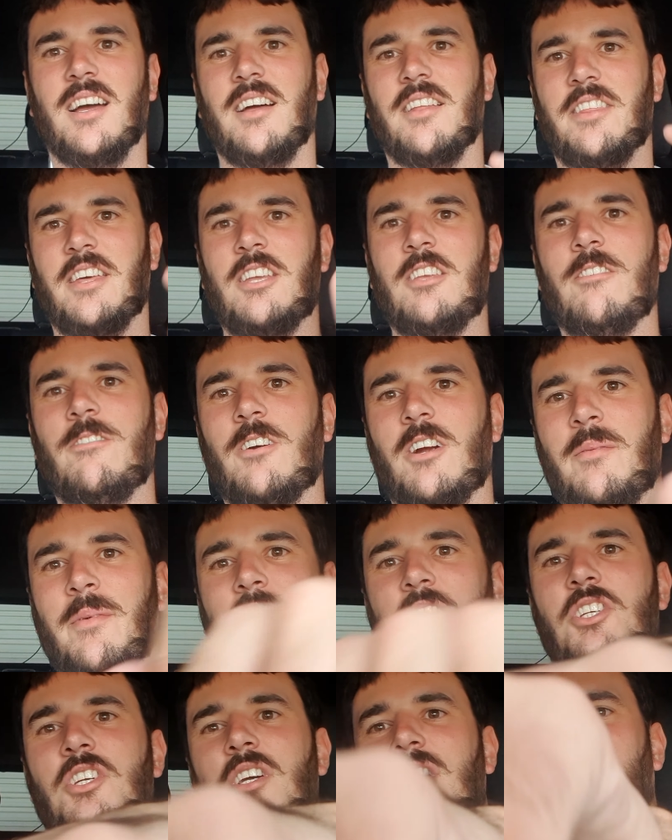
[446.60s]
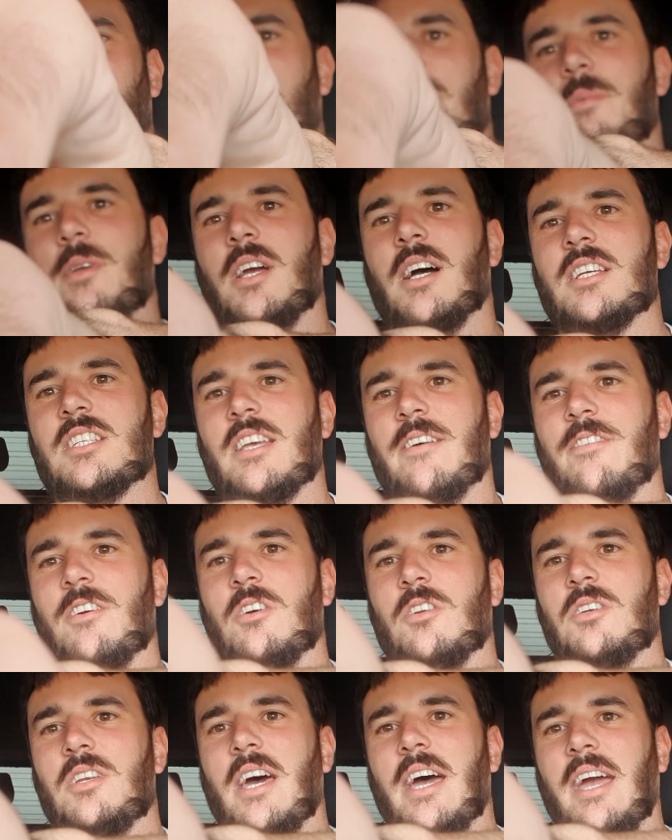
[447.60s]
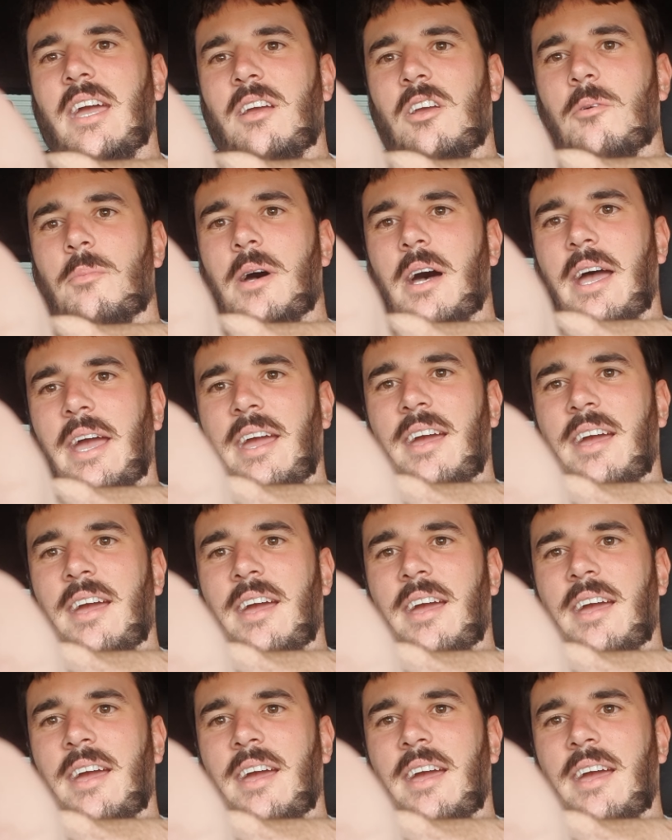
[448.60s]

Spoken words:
Thank you very much. Hope you guys have a good day. Goodbye.